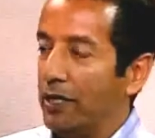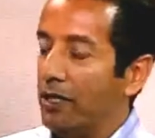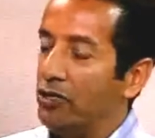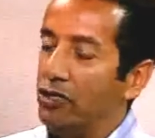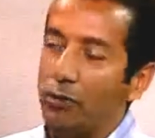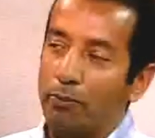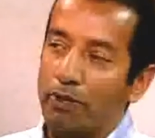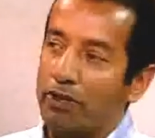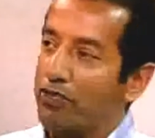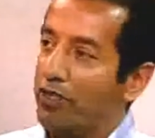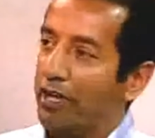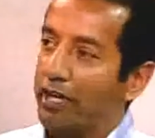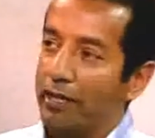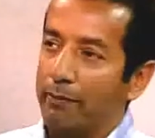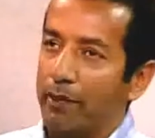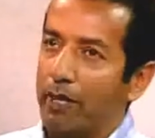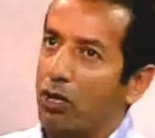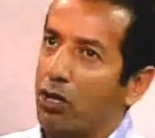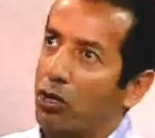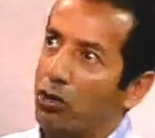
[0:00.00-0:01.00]
Don't be thinking
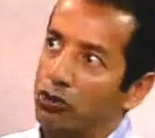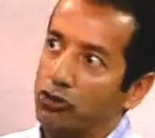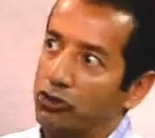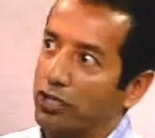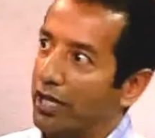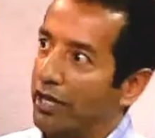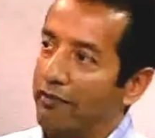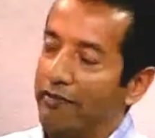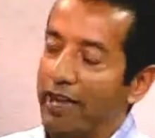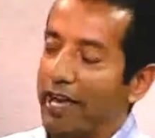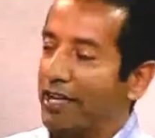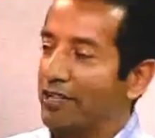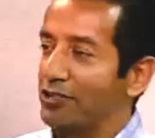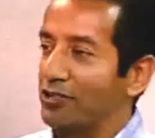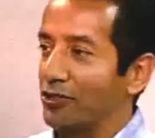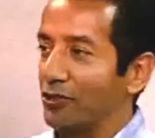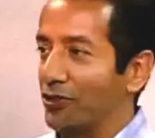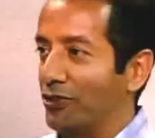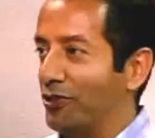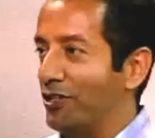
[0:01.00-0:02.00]
about, oh, should I have
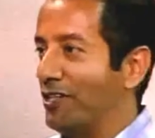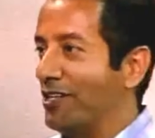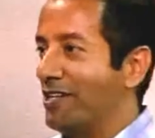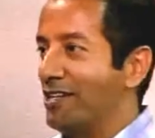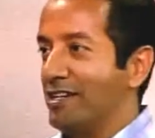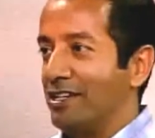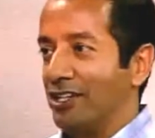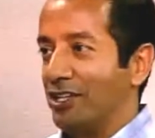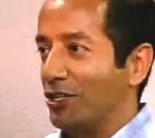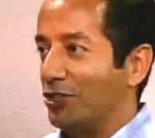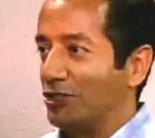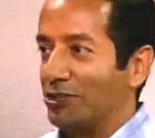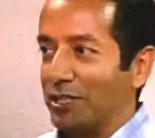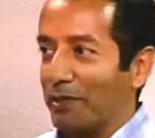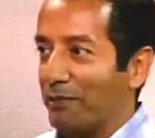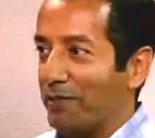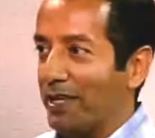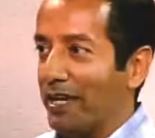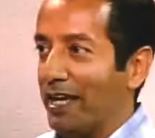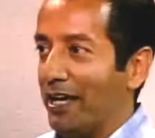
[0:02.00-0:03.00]
answered
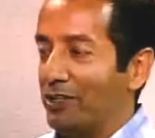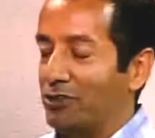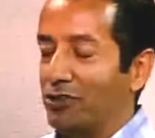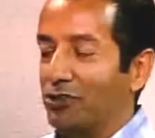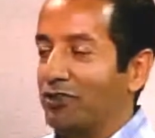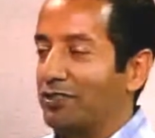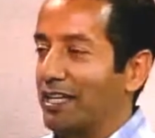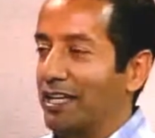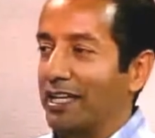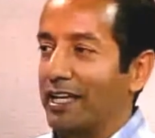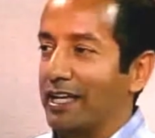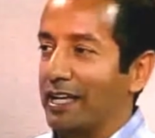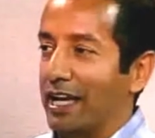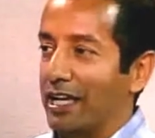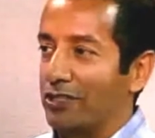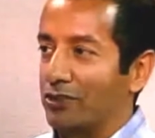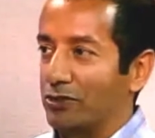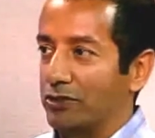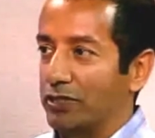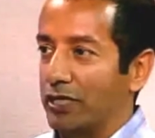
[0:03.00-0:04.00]
something else? Don't second
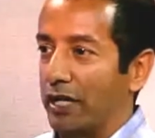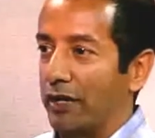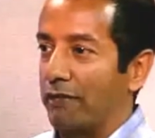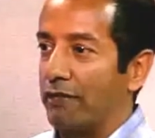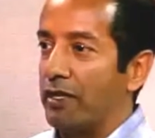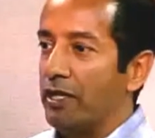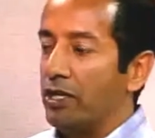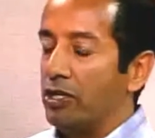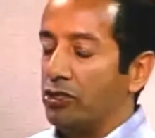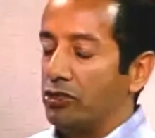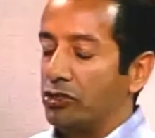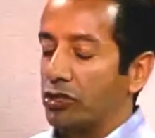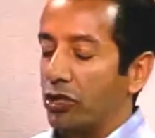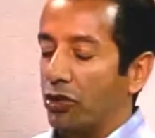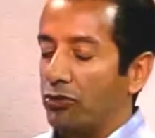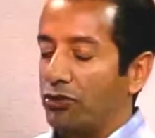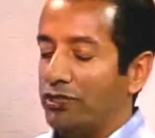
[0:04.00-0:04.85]
guess yourself. So